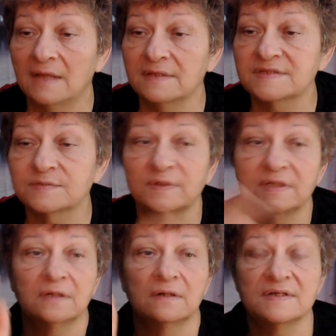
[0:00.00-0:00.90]
this one
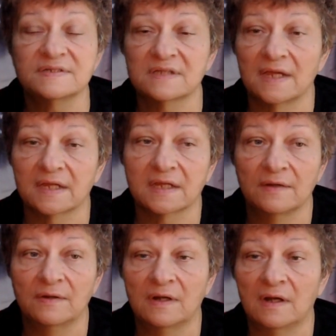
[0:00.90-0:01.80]
here is like
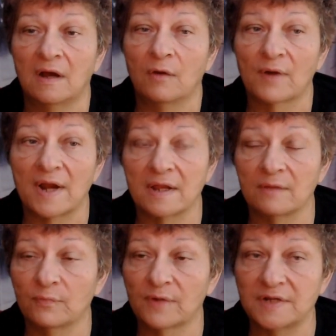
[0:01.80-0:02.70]

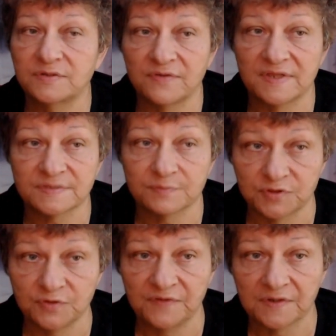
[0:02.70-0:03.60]
when I do this with
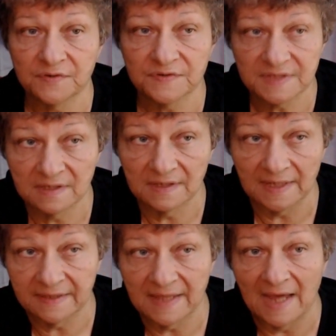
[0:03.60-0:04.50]
two fingers
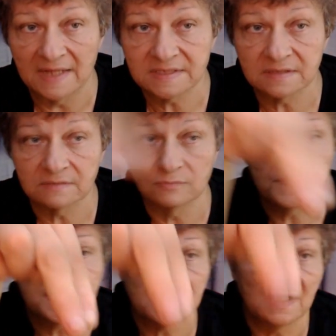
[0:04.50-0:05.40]
like that.
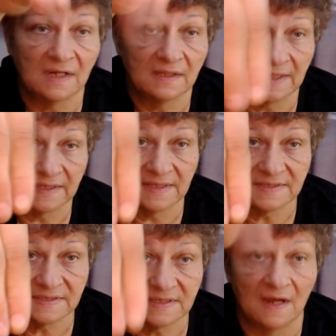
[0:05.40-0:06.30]
Whoops, like
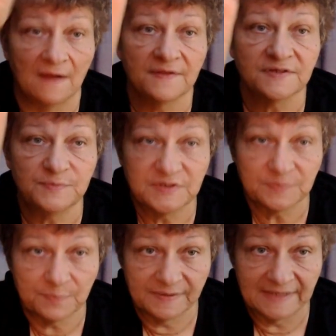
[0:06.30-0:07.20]
this. This means
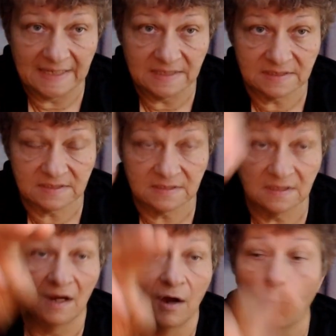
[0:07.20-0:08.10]
place.
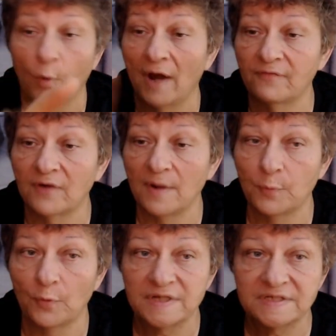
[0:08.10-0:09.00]
Wherever I'm
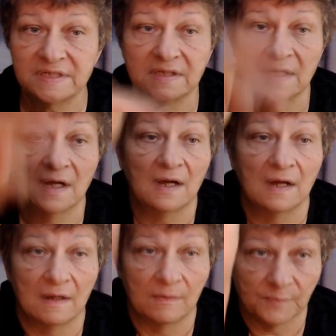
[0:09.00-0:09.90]
pointing,
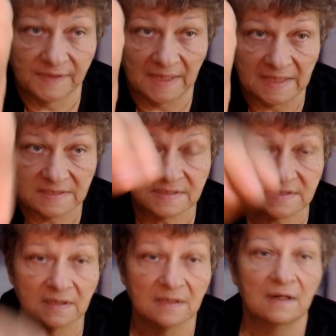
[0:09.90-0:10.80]
place.
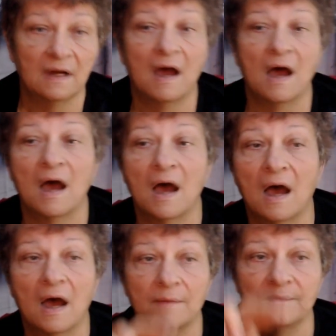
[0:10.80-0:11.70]

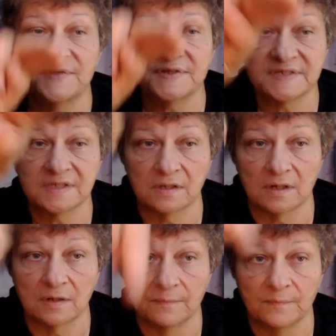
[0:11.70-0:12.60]
This
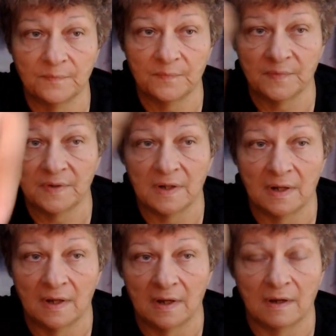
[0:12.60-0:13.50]
here,
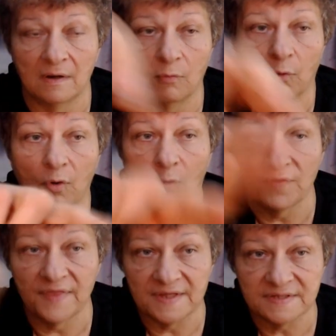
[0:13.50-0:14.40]
or
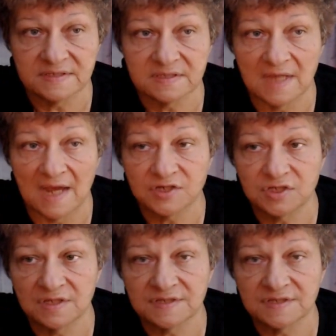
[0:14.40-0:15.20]
this. Actually, this